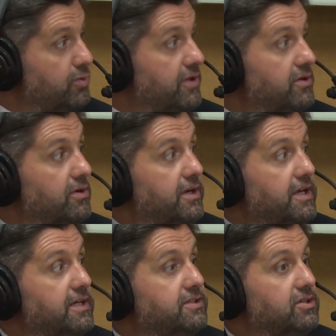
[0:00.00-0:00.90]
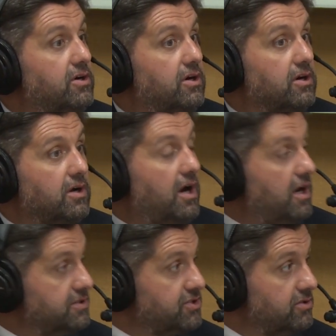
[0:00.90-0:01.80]
whether it's our
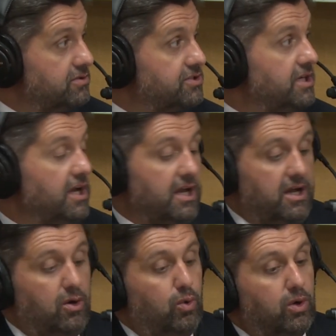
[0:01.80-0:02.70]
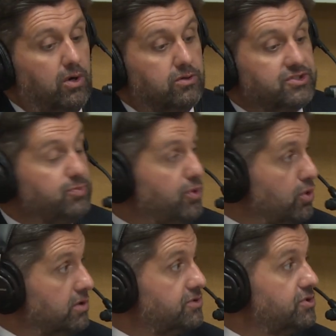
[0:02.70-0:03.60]
concerts or
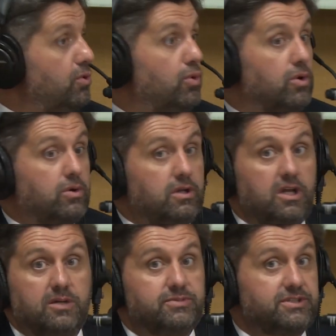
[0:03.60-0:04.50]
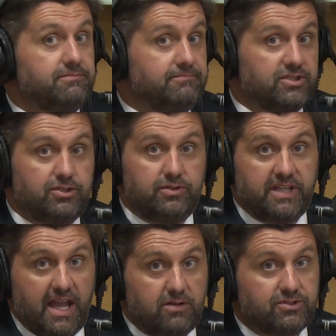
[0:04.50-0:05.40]
sports or clubs,
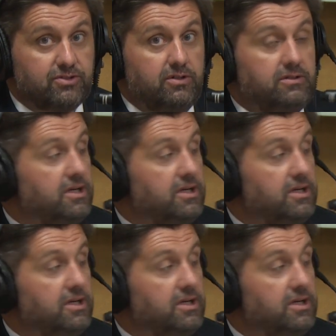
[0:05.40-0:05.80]
student council,